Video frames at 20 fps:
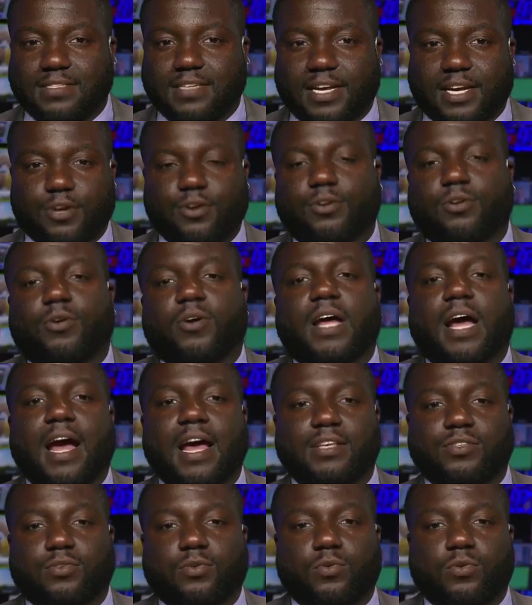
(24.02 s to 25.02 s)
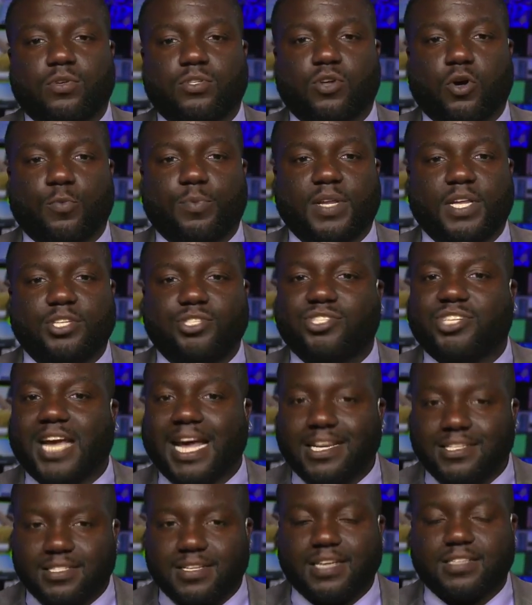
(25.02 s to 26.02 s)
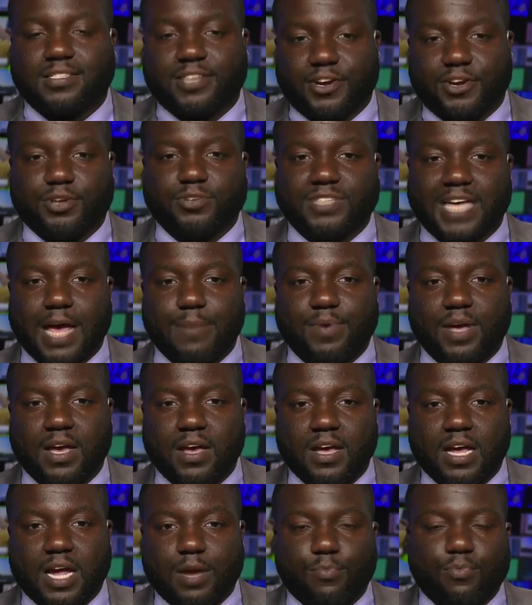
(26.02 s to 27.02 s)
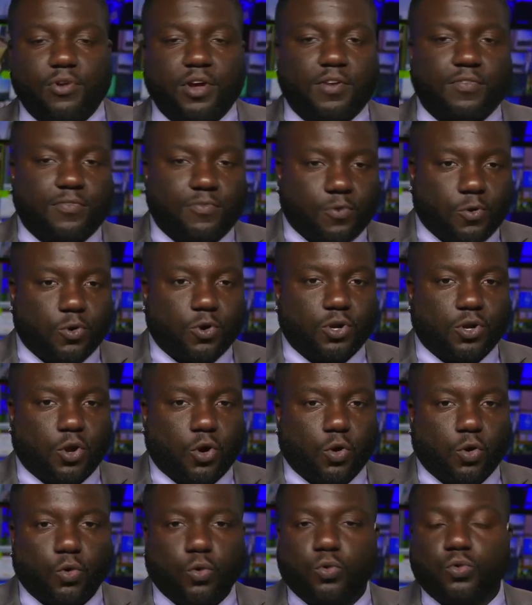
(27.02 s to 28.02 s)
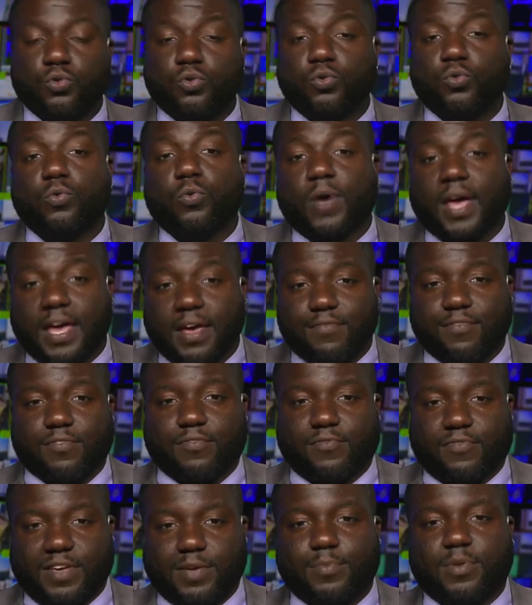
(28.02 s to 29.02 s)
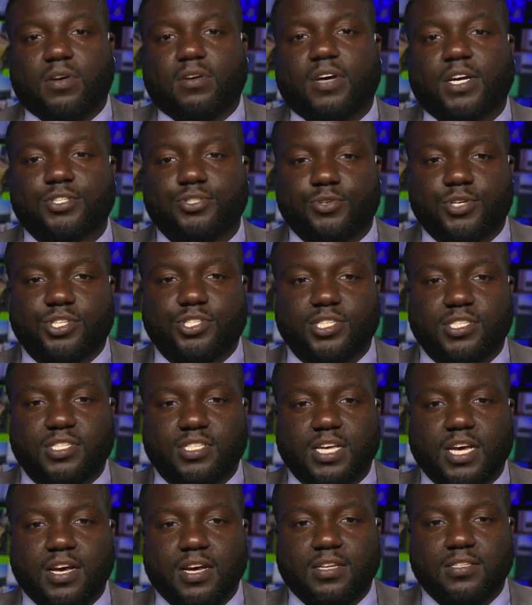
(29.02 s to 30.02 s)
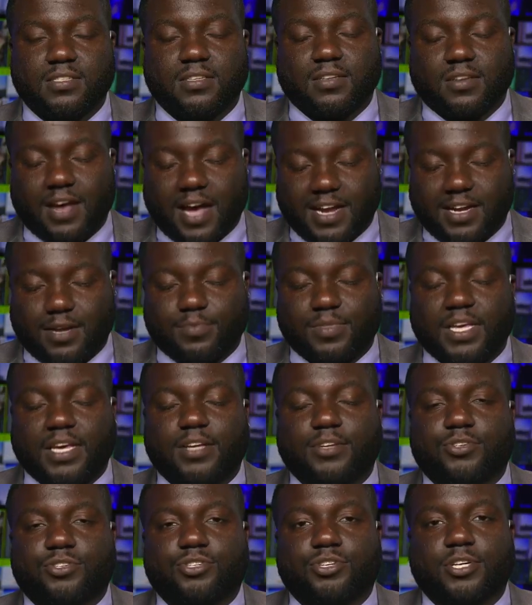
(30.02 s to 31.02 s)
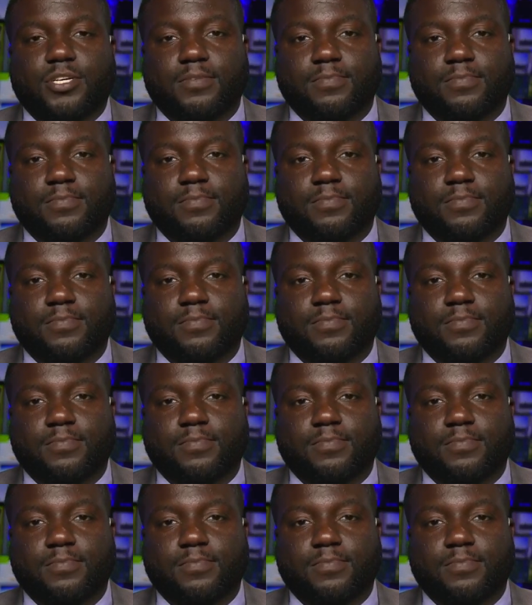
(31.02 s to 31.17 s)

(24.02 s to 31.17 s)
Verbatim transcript: at Iroquois High School is hoping to change that stereotype and bring forward a whole new wave of female electricians to light up the industry.